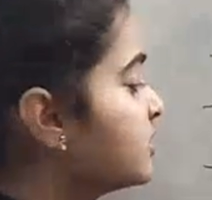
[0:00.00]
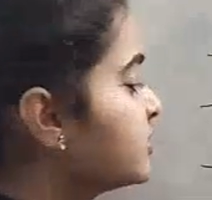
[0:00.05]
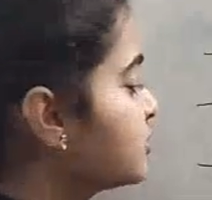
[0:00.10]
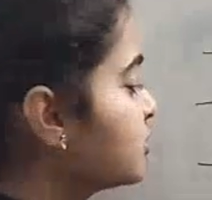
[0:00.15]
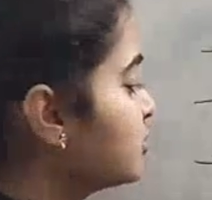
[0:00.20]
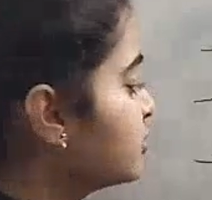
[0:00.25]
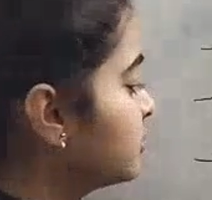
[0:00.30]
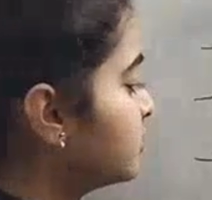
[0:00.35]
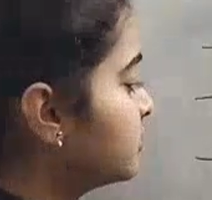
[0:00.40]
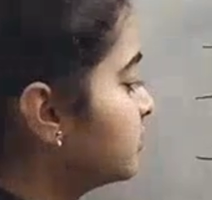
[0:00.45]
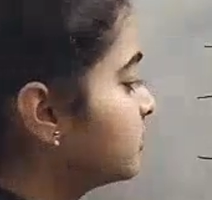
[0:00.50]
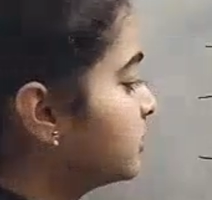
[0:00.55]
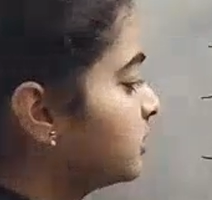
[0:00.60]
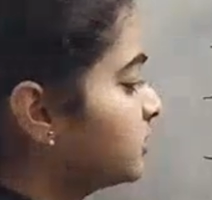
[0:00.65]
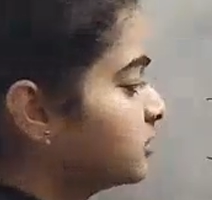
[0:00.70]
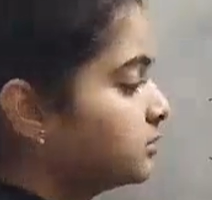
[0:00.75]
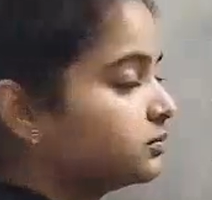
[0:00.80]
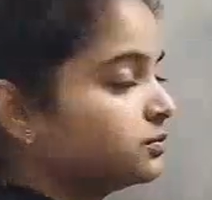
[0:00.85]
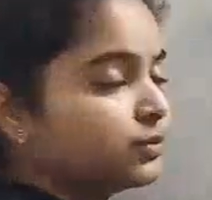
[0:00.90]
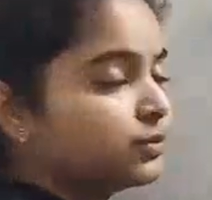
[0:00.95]
So
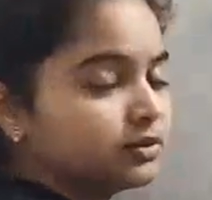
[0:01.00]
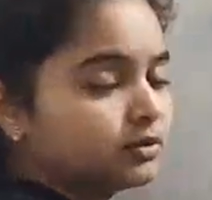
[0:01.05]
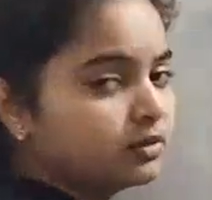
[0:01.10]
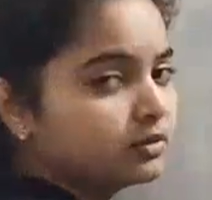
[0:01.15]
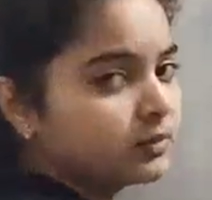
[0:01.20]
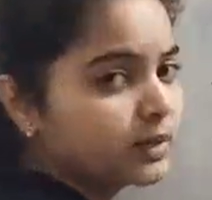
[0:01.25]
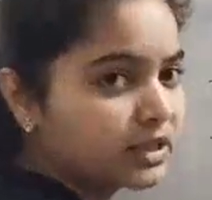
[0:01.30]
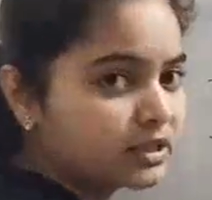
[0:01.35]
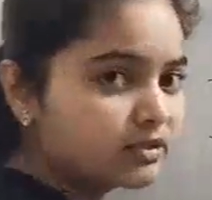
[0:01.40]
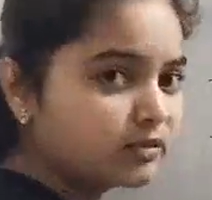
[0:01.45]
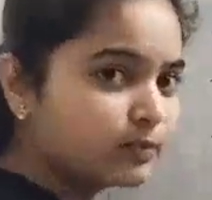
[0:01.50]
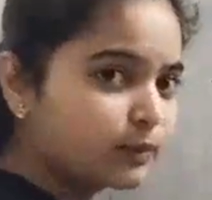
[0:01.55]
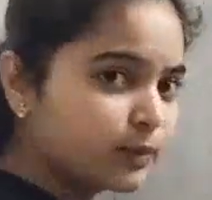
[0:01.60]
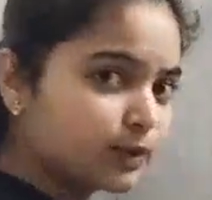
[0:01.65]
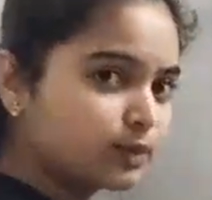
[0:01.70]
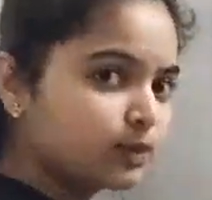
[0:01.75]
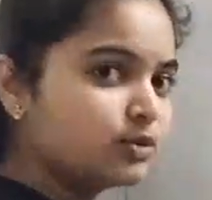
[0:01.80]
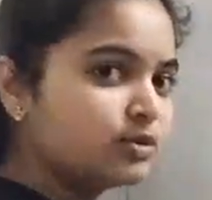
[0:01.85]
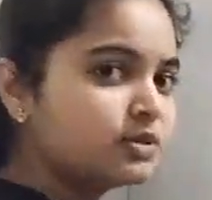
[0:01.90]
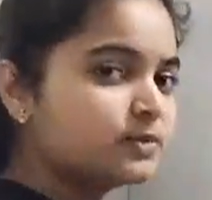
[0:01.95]
mass of
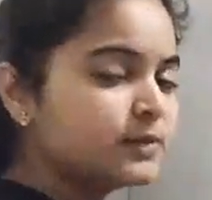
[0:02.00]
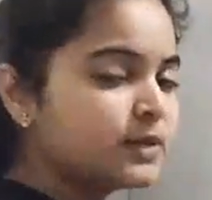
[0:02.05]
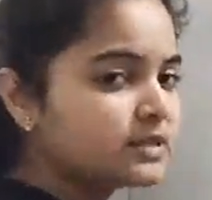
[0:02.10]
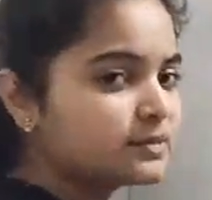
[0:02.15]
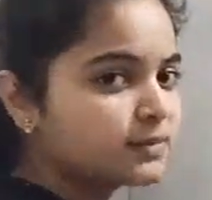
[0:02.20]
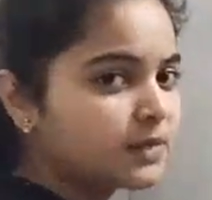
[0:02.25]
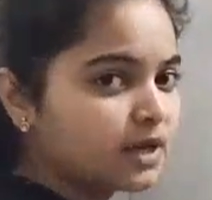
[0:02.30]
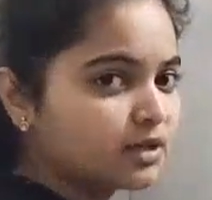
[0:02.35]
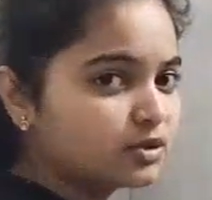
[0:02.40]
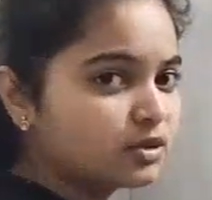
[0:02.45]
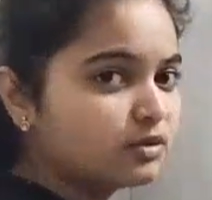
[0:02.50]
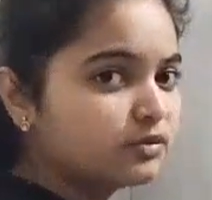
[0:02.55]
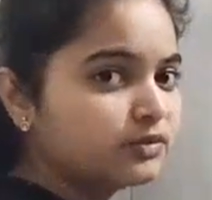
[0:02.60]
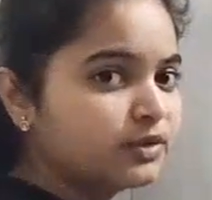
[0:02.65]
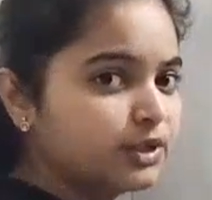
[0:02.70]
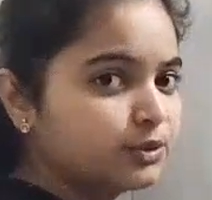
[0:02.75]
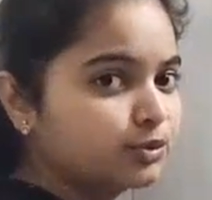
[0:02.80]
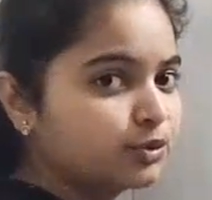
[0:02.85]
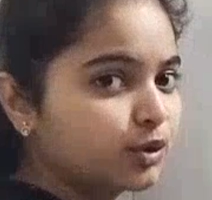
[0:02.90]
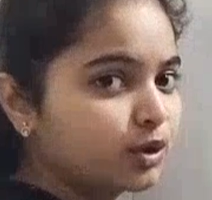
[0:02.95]
protons plus mass of
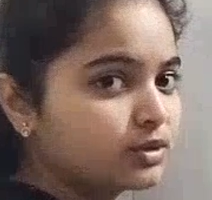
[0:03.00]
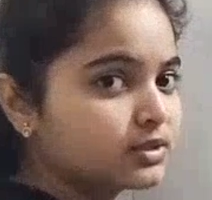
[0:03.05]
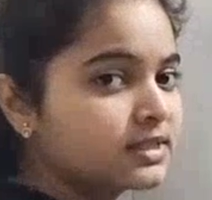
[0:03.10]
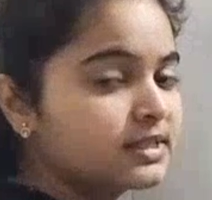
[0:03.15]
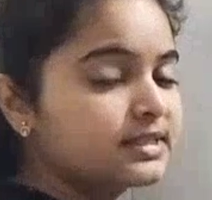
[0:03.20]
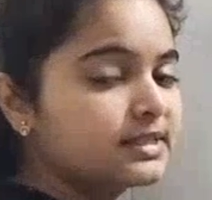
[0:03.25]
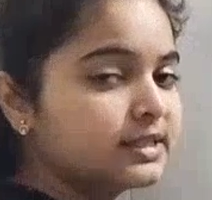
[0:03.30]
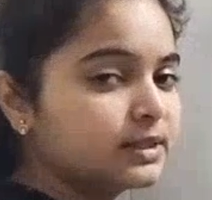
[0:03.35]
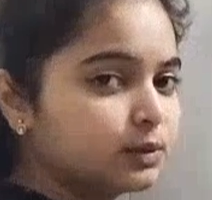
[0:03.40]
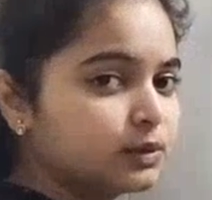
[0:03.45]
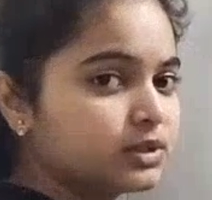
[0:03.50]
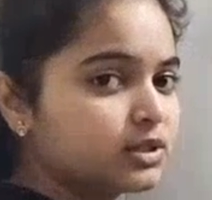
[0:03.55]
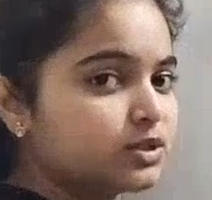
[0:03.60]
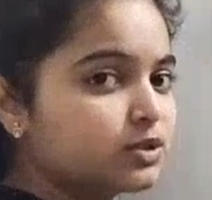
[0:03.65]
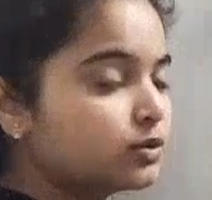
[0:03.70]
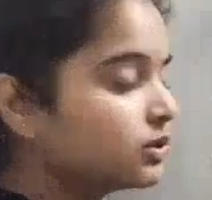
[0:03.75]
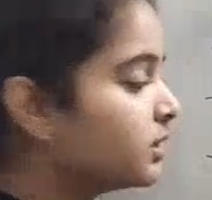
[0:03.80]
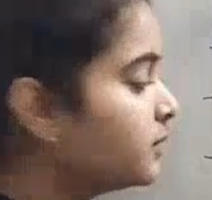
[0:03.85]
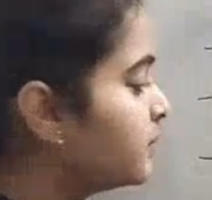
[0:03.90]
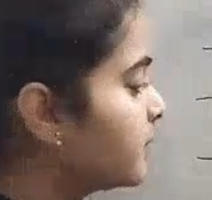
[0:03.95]
neutrons is equals
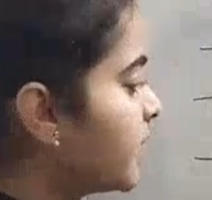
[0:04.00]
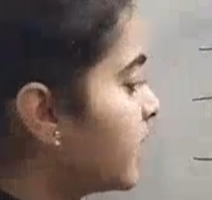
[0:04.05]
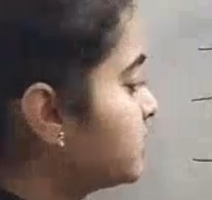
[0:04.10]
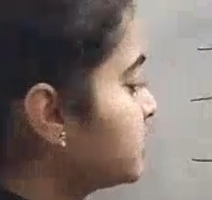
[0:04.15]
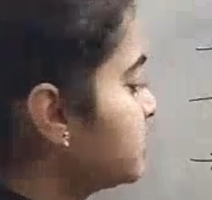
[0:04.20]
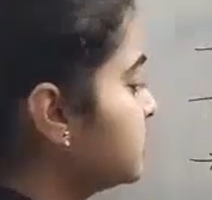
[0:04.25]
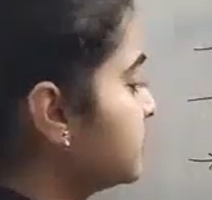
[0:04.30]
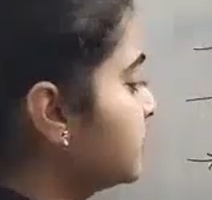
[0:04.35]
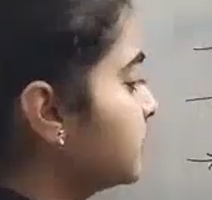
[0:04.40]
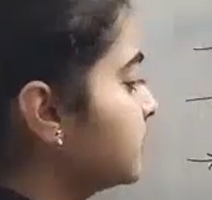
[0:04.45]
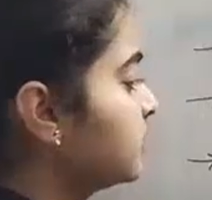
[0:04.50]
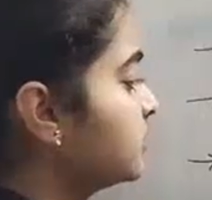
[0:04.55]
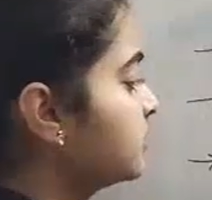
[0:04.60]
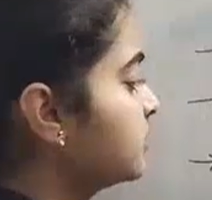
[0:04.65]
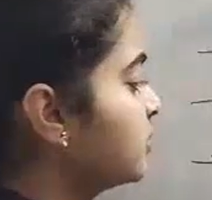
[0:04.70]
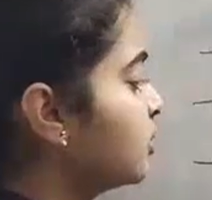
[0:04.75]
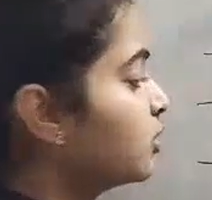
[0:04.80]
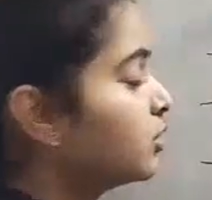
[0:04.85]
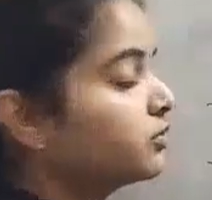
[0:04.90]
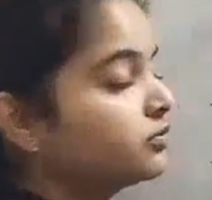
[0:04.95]
to the mass number
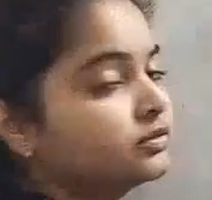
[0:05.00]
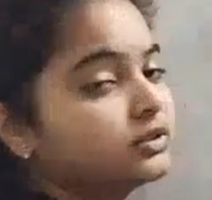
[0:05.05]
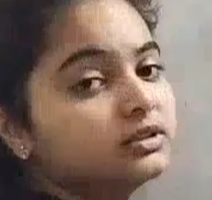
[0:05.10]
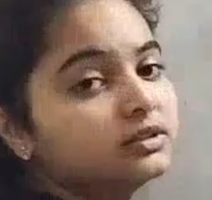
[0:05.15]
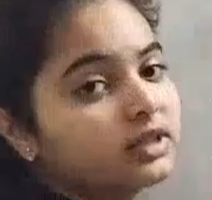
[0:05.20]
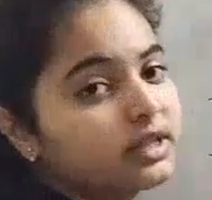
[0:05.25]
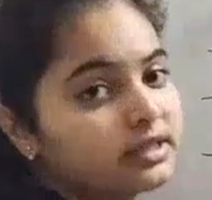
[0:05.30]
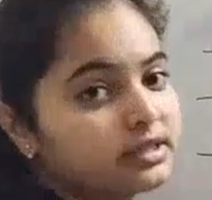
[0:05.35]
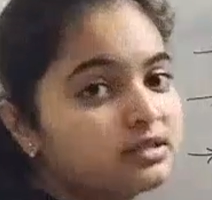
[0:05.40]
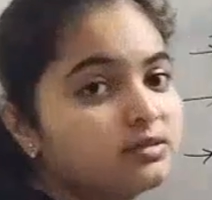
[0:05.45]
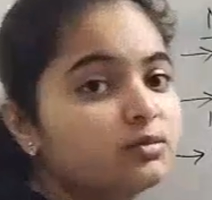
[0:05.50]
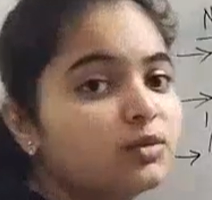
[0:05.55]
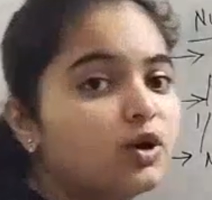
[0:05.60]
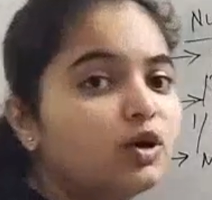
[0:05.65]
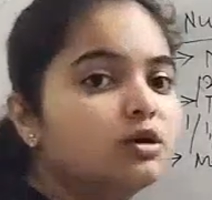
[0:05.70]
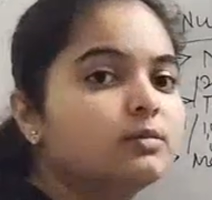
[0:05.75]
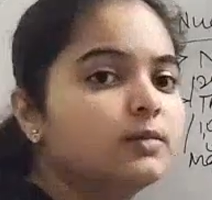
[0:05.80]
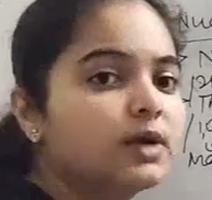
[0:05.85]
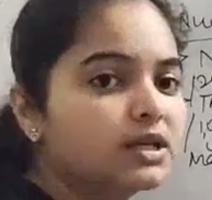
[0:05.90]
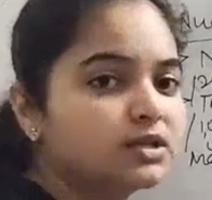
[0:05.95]
of the atom
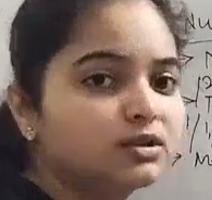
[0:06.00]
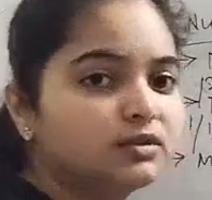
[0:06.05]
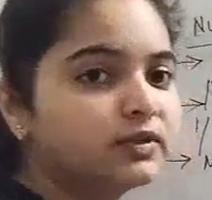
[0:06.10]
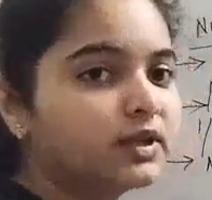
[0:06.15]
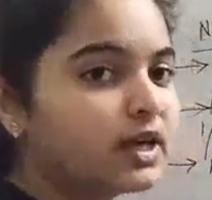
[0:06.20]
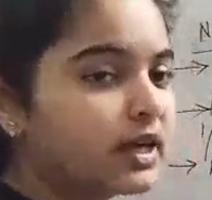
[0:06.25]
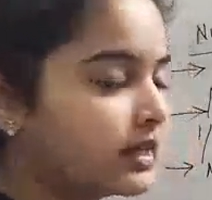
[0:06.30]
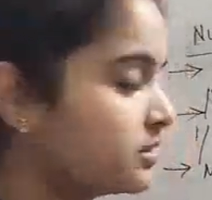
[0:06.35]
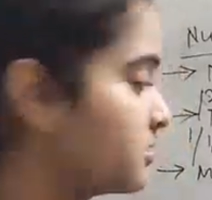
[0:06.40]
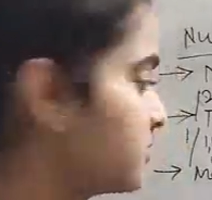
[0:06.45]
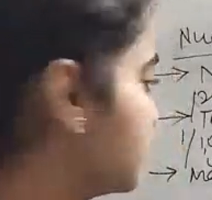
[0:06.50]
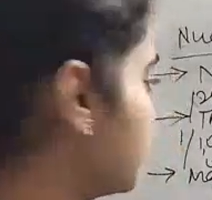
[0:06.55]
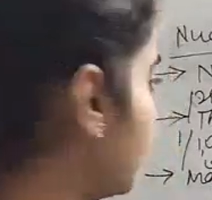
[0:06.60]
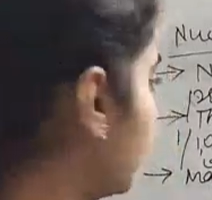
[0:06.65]
or mass of the atom.